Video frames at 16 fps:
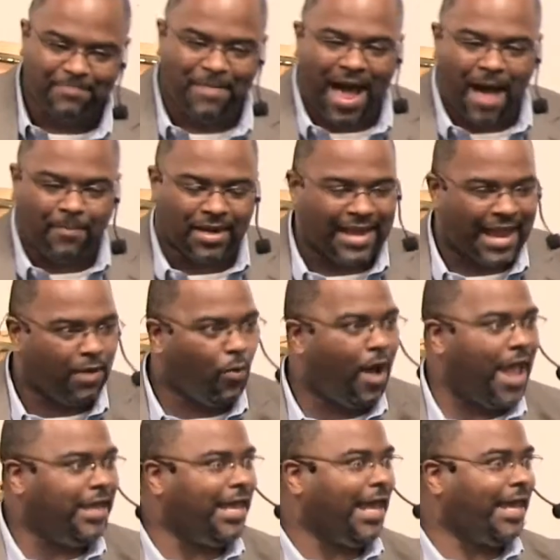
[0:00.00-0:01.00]
mama. Like,
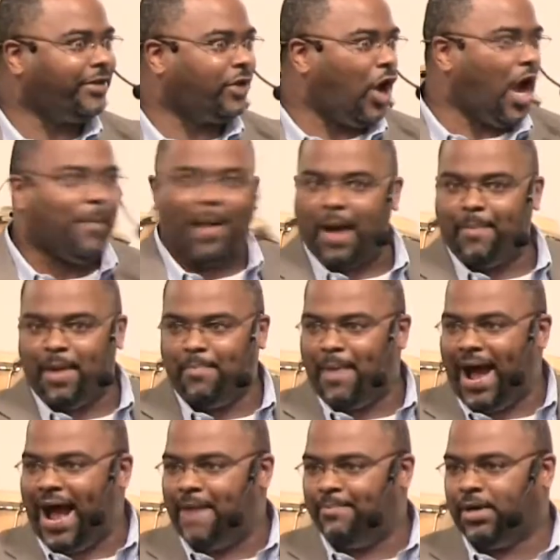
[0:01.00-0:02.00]
why you gotta talk about
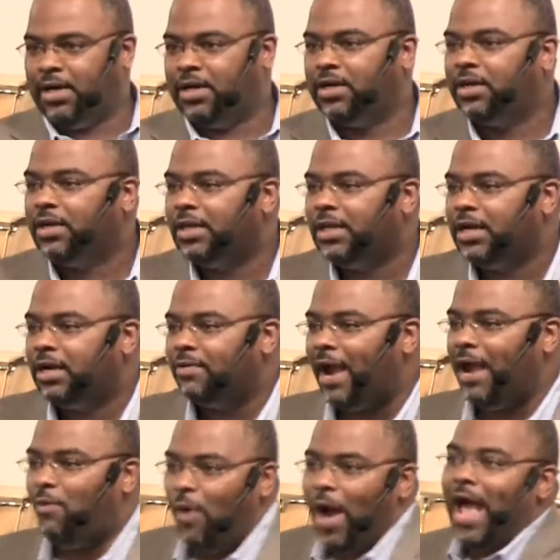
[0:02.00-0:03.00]
my mama?
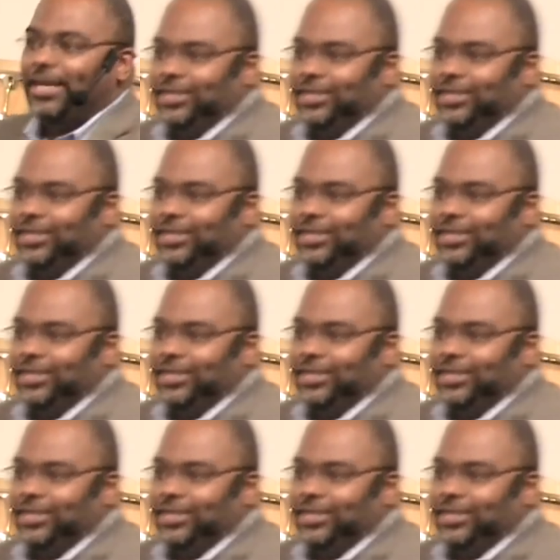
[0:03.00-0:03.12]
Right? Why